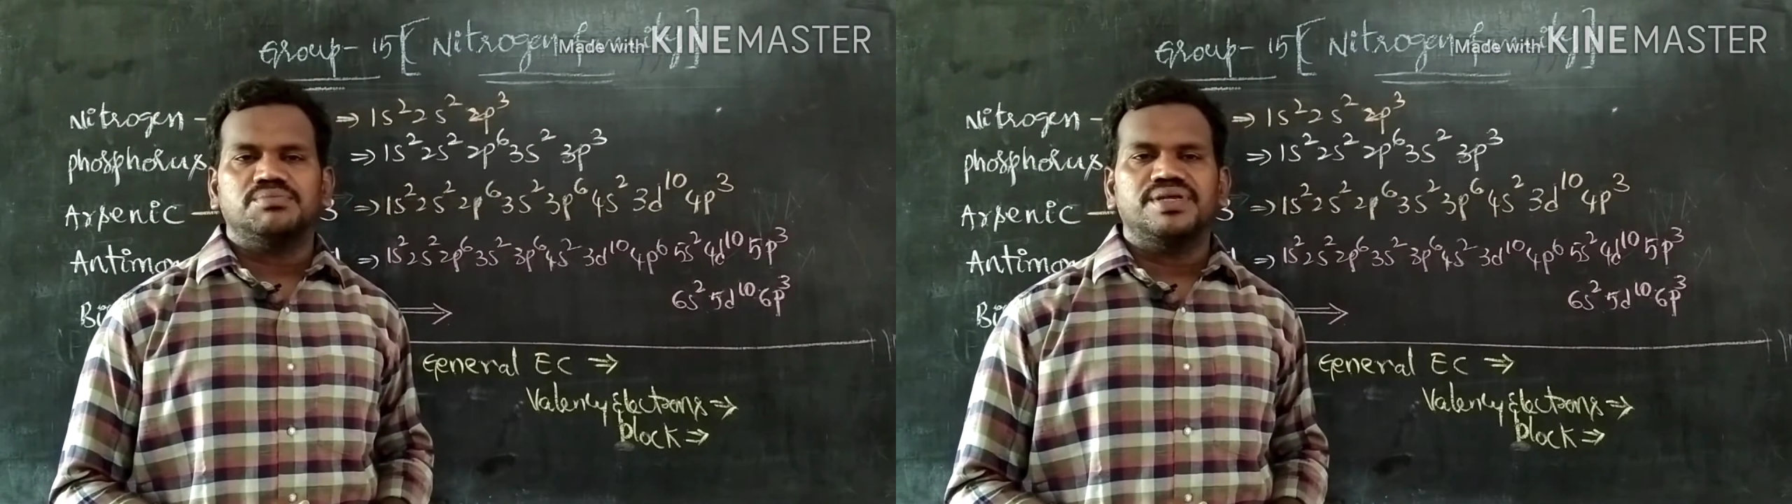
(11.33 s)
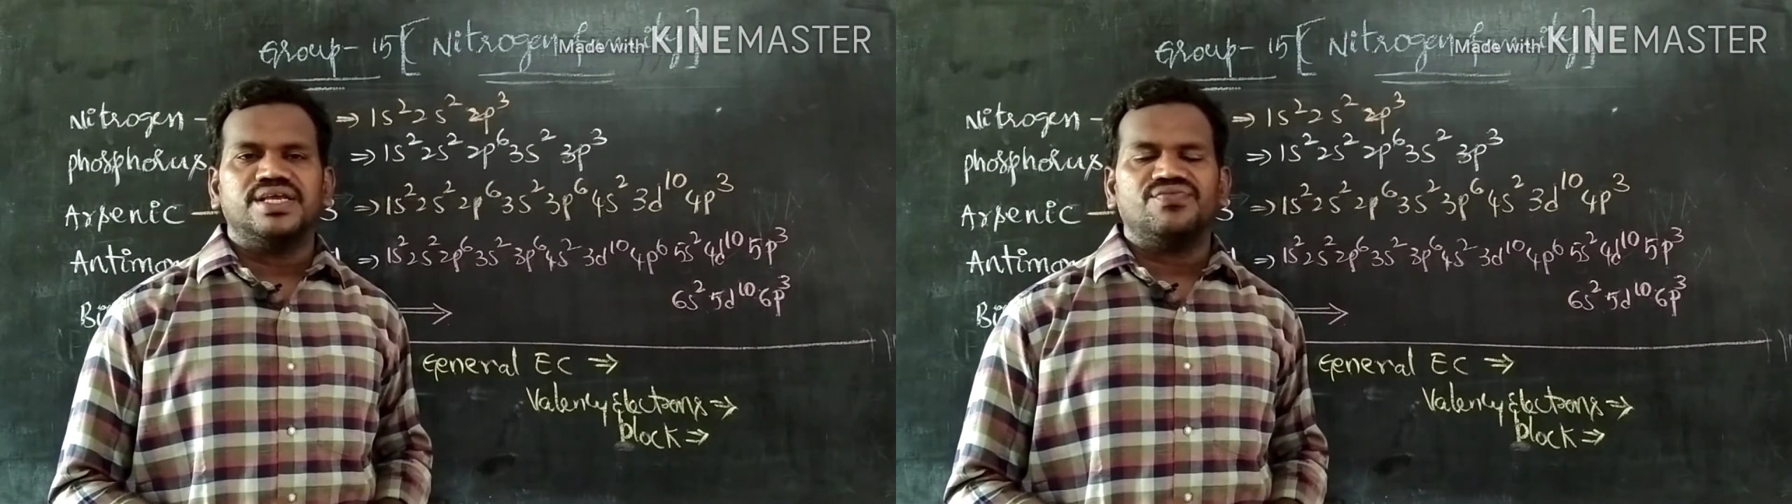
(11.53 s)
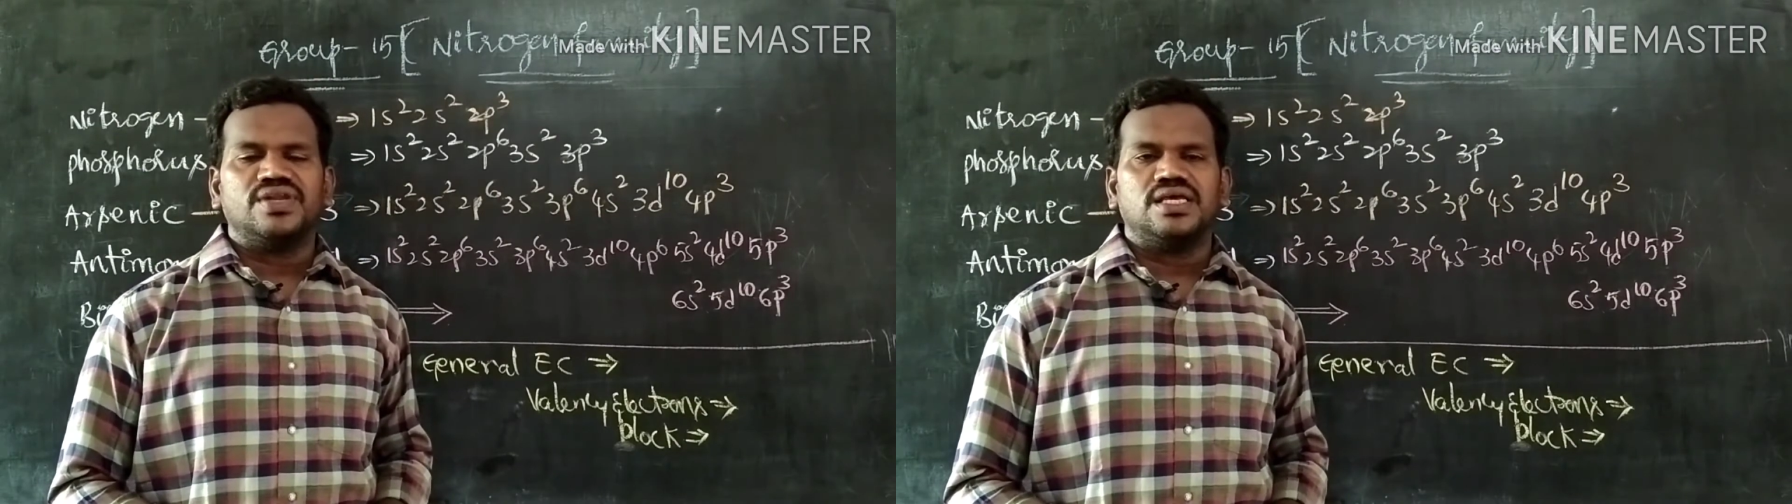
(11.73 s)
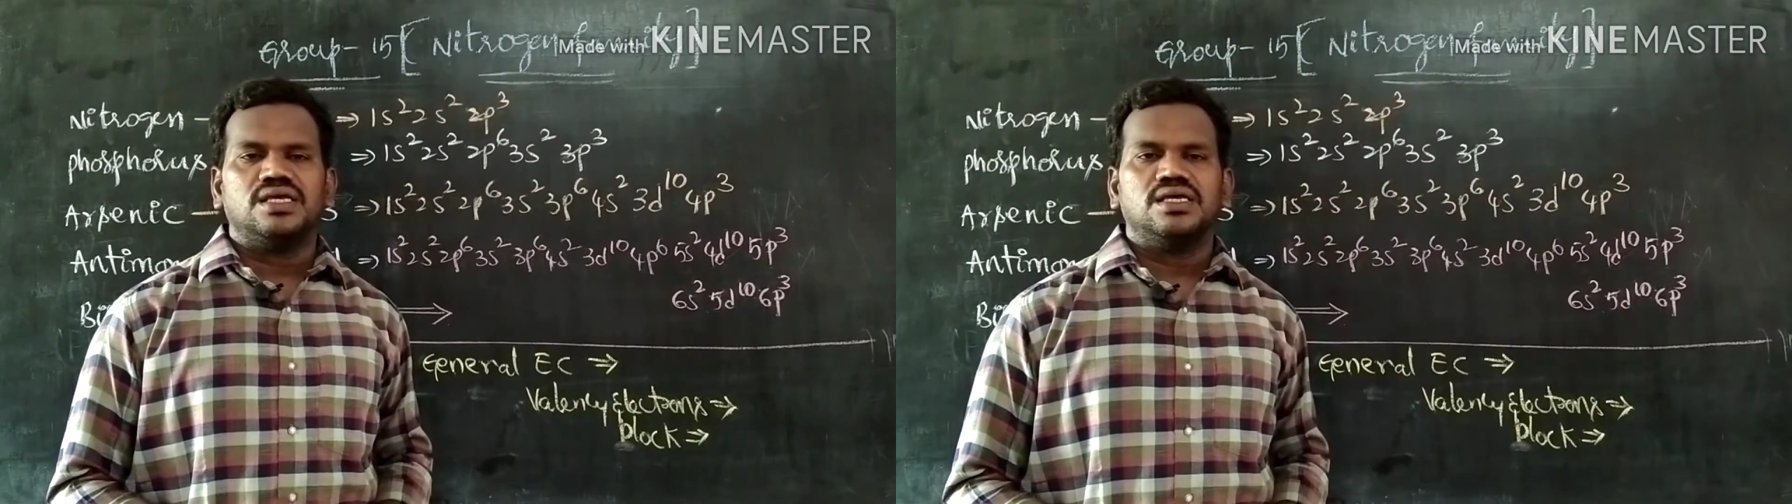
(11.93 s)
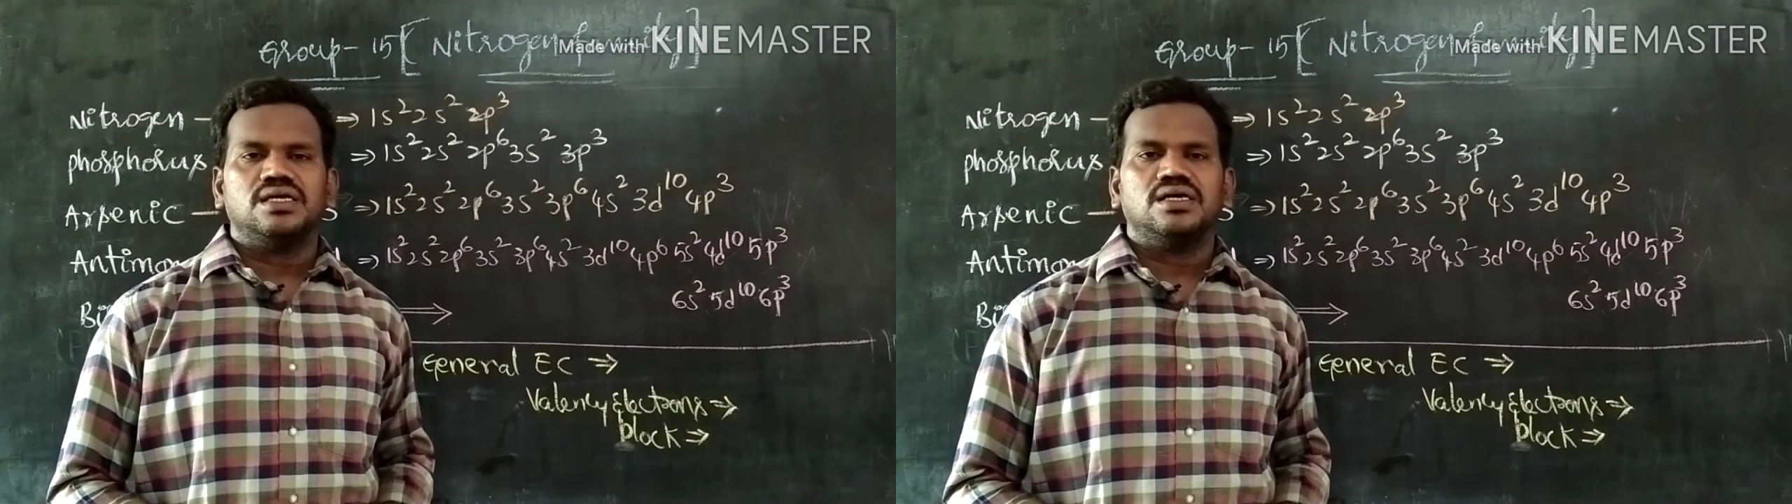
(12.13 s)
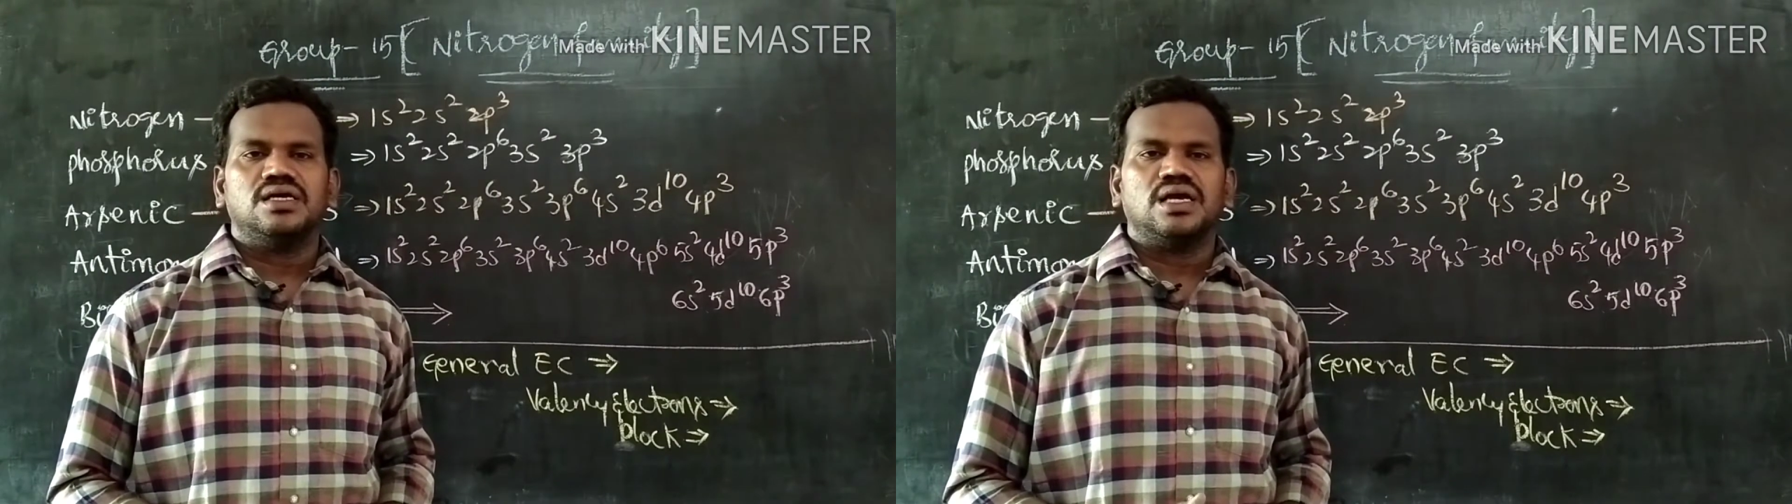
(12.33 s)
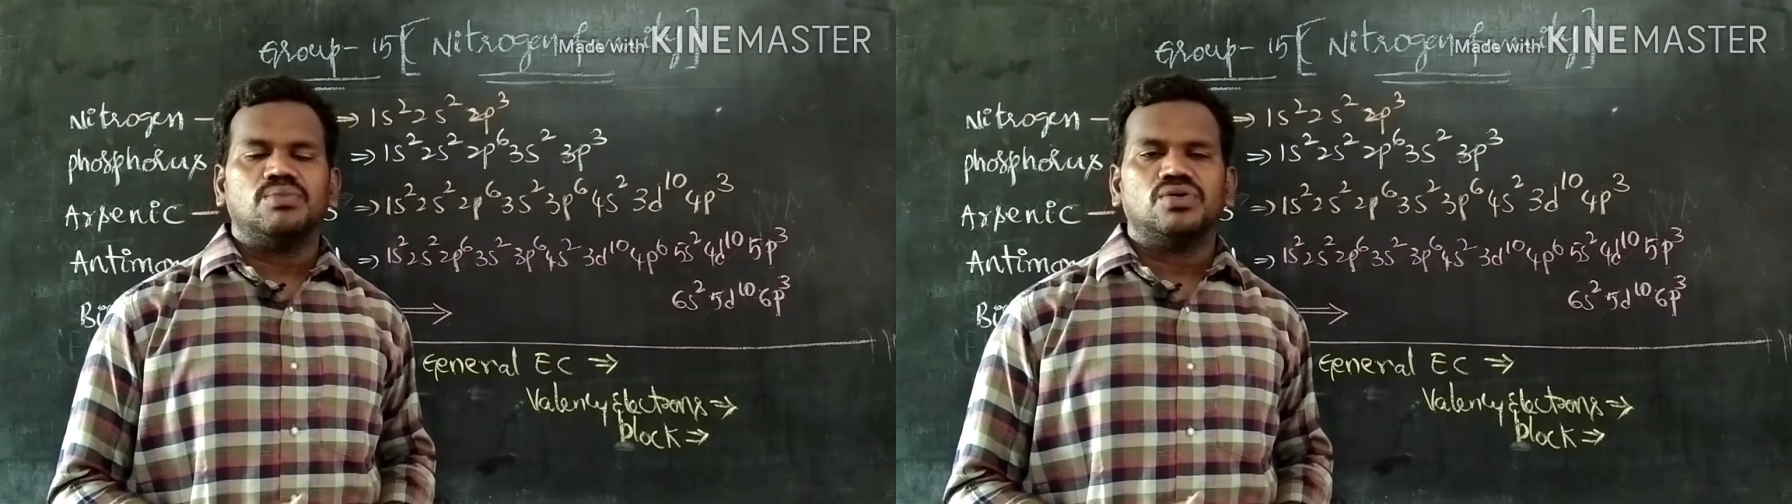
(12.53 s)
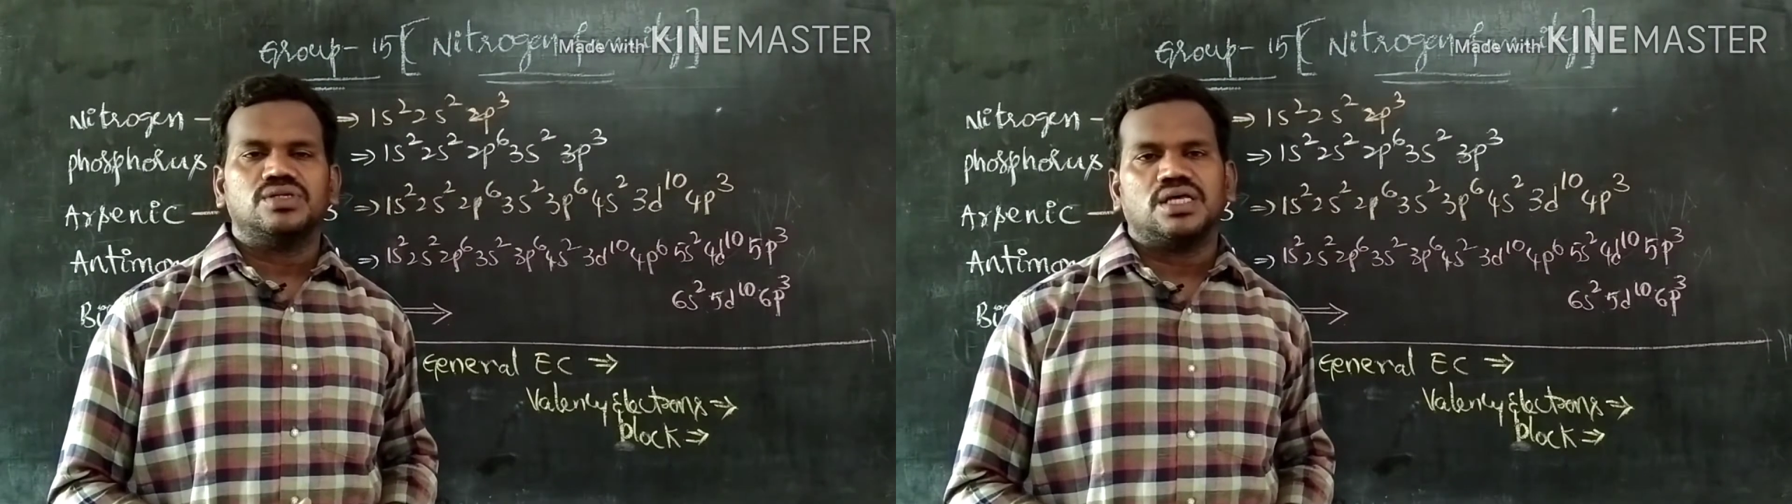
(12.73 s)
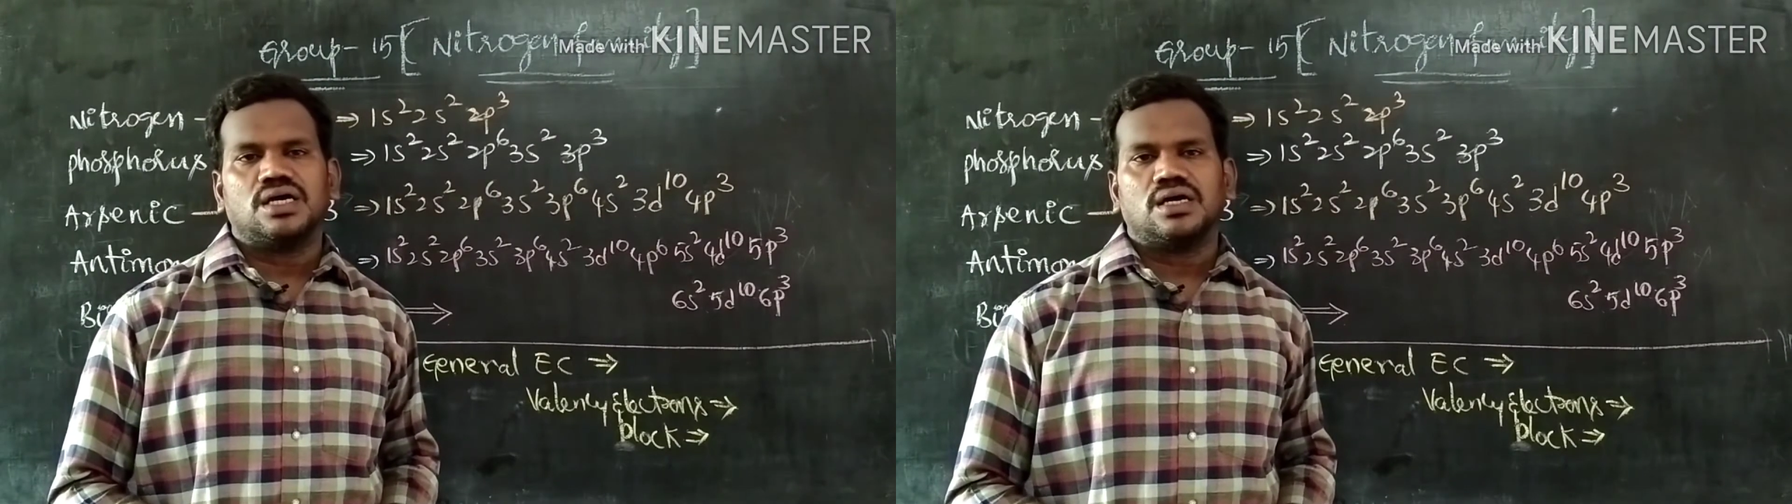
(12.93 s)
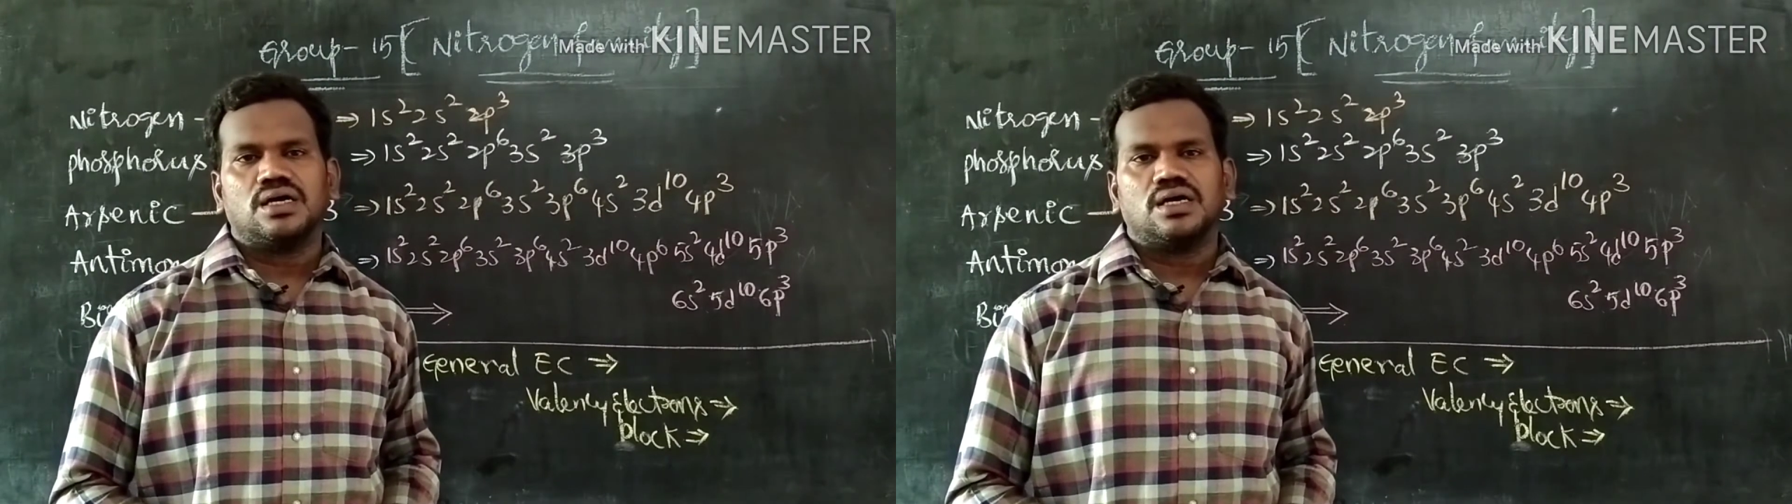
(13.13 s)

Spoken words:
briefly about the